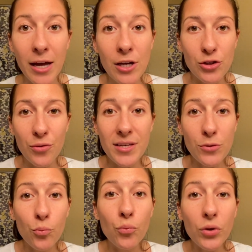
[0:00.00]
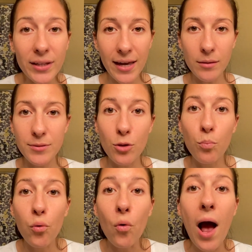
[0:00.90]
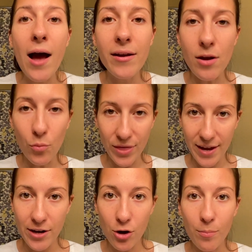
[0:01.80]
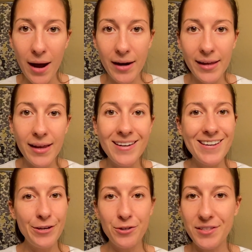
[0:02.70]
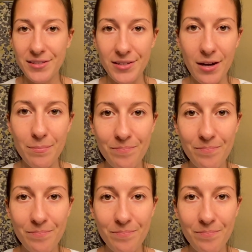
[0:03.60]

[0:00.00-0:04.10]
So this really helps the prana within your body and in your system.